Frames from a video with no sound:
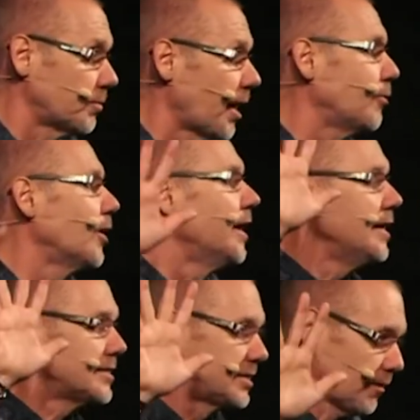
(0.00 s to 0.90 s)
of the Bible
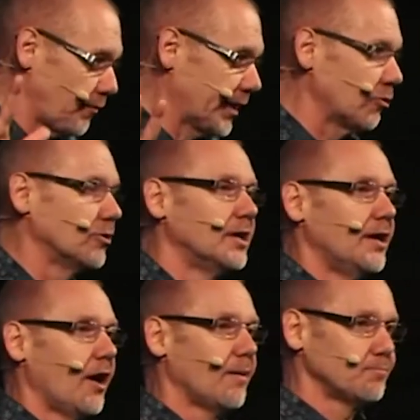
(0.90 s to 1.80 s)
is difficult.
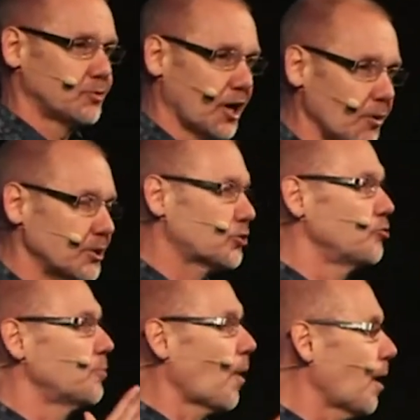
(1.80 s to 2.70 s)
I'm going
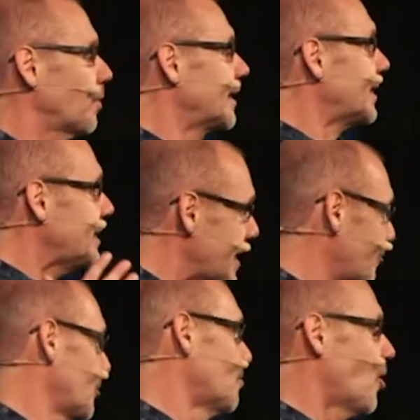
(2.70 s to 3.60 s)
through the Bible in a
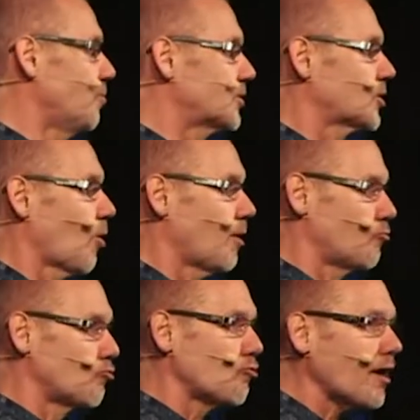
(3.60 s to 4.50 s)
year at the moment, so
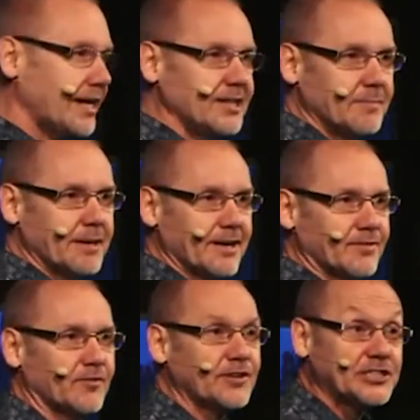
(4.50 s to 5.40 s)
I'm right in the middle
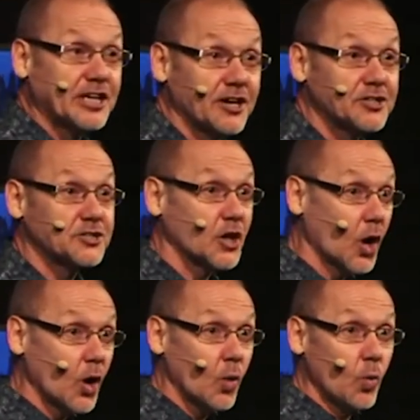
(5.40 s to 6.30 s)
of Leviticus.
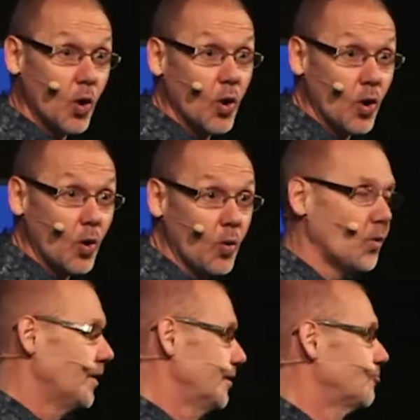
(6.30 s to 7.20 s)

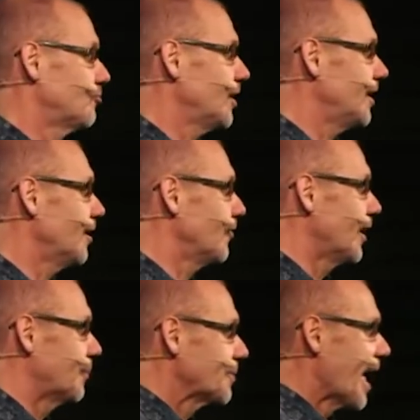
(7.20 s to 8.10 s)
Woohoo! Really
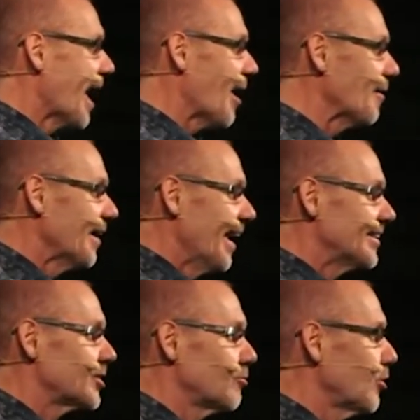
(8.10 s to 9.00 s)
loving it.
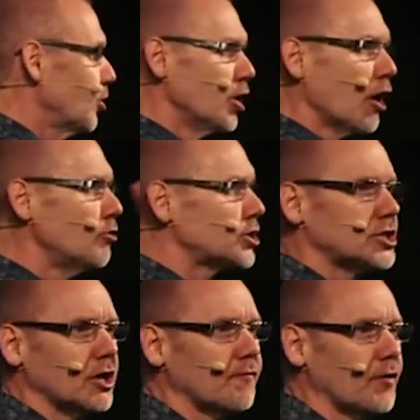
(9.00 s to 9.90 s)
And so loads of
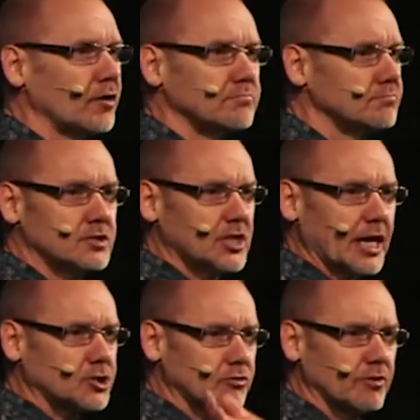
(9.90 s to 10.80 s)
stuff on
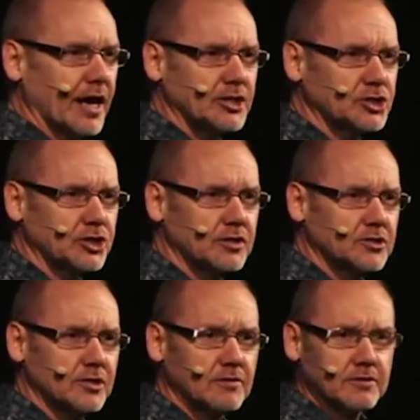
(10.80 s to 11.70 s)
sexual
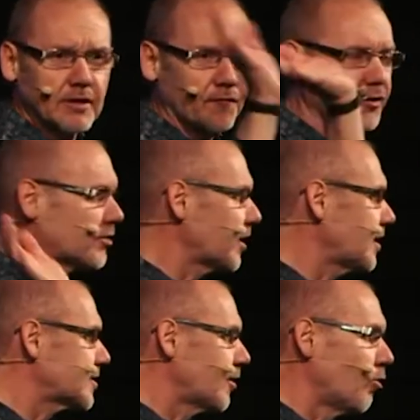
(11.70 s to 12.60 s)
relations and different
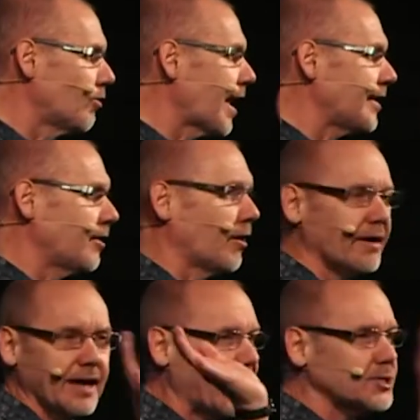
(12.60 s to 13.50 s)
things and all that. You know,
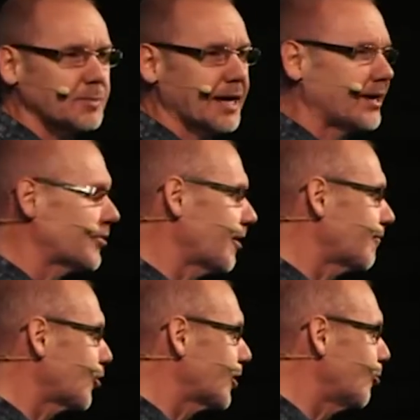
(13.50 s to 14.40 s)
ask me anything,
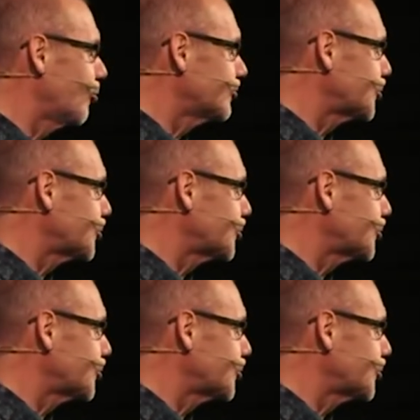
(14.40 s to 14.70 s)
I've got it all